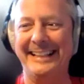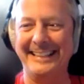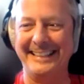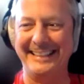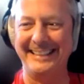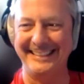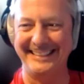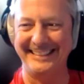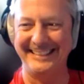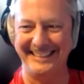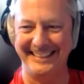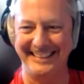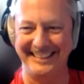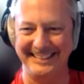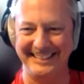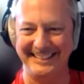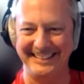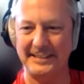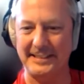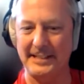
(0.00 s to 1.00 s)
It's not
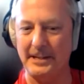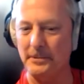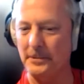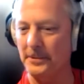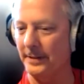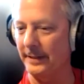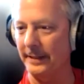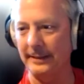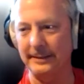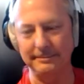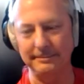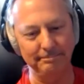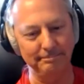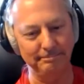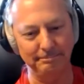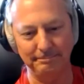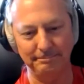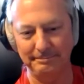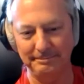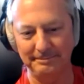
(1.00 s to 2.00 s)
even close to doing
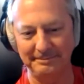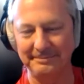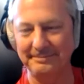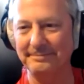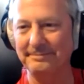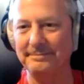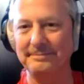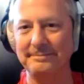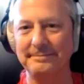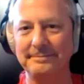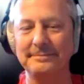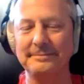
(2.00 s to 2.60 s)
it. No, it's not doing